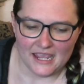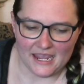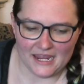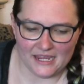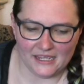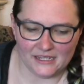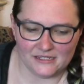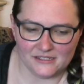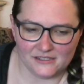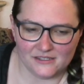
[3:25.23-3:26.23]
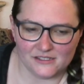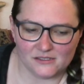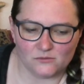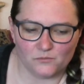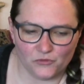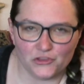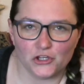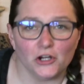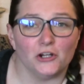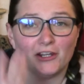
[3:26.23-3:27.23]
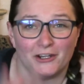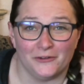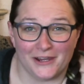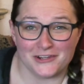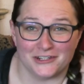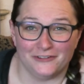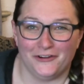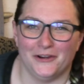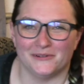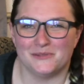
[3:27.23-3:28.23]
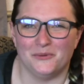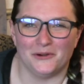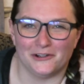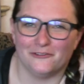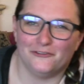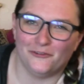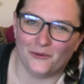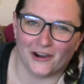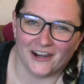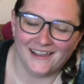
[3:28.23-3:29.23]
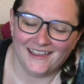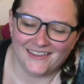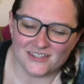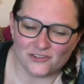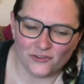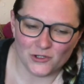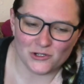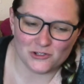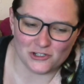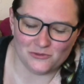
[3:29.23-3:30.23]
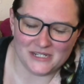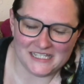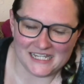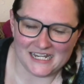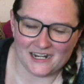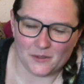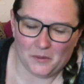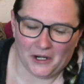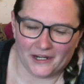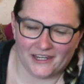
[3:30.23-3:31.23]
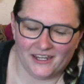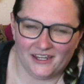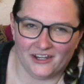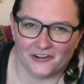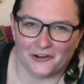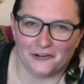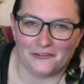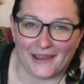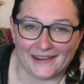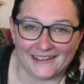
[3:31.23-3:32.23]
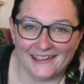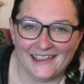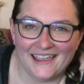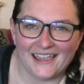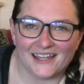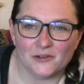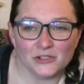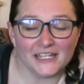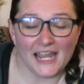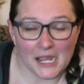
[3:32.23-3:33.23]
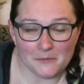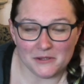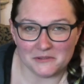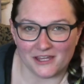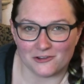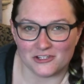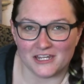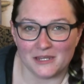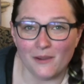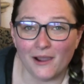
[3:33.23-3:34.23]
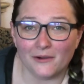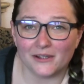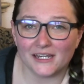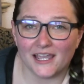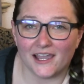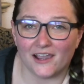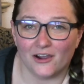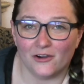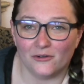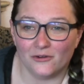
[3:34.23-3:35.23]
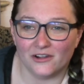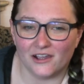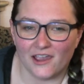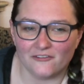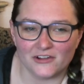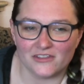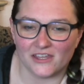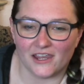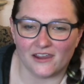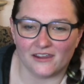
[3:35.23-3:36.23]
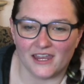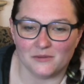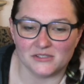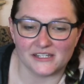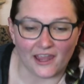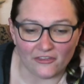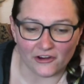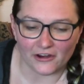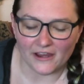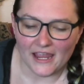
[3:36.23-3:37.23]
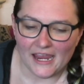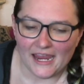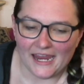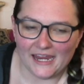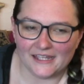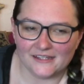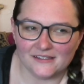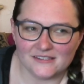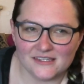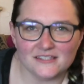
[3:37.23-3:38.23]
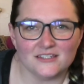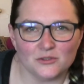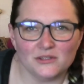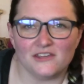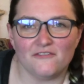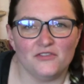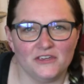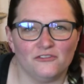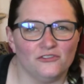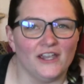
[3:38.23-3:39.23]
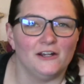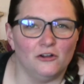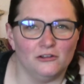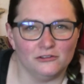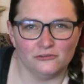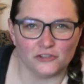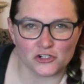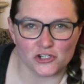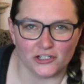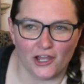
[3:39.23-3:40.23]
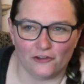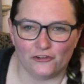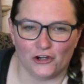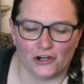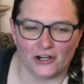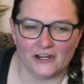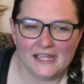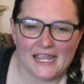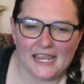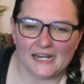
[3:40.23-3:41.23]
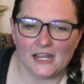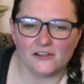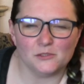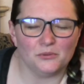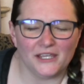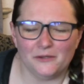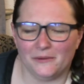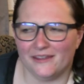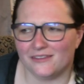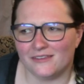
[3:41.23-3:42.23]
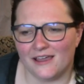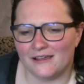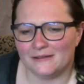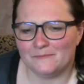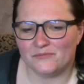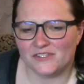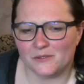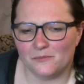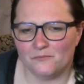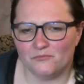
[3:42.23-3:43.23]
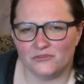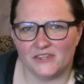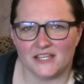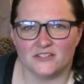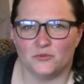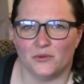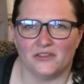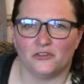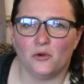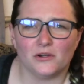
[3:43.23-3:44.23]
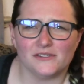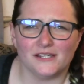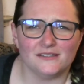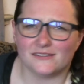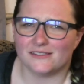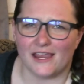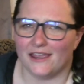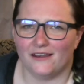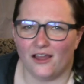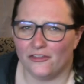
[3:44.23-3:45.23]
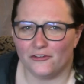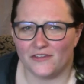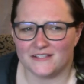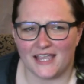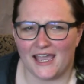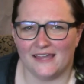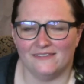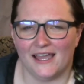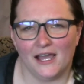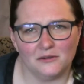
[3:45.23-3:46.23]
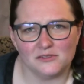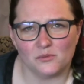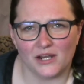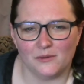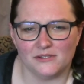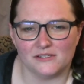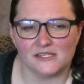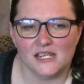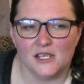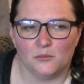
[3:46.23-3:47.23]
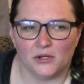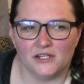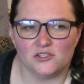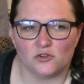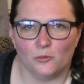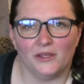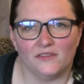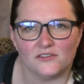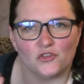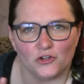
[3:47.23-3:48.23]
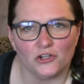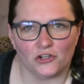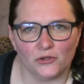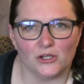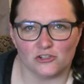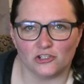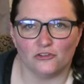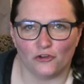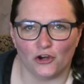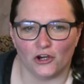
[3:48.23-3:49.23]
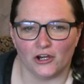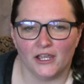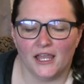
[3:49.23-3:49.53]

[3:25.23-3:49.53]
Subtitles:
And this third iteration of her was born for this photo shoot we did at a park here in Arvada. And I'm really happy with how she came out and how everything came together. And this is sort of the final version of her. And I also played with some things with corsets and other things I had in the house when I was brainstorming this third iteration of her